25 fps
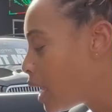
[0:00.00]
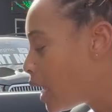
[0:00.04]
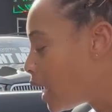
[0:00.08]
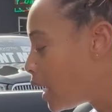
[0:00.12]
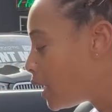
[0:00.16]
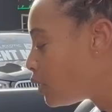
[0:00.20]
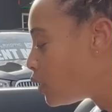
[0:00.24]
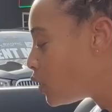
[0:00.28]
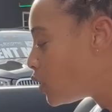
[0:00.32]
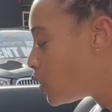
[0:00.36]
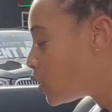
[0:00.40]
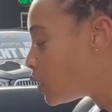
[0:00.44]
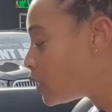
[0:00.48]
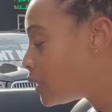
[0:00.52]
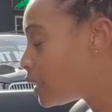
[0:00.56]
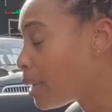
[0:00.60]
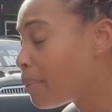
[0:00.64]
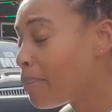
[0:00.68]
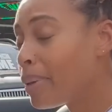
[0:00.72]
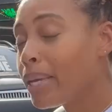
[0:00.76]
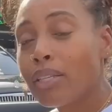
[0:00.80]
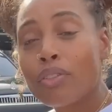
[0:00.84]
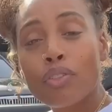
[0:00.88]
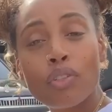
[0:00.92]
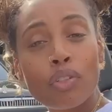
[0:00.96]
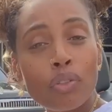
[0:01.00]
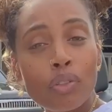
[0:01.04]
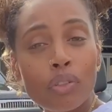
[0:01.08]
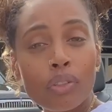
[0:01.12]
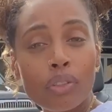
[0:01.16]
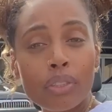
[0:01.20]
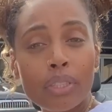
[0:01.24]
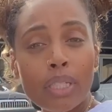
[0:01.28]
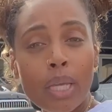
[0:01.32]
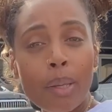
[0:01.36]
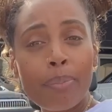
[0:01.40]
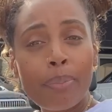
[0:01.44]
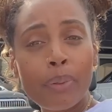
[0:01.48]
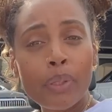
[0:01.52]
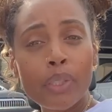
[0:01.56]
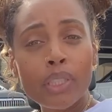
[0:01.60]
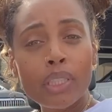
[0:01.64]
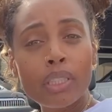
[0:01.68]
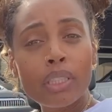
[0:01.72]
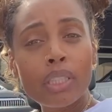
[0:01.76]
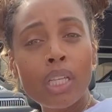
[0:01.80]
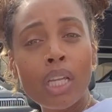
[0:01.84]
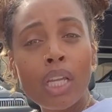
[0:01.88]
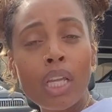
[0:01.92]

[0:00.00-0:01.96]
And you know, they made sure they put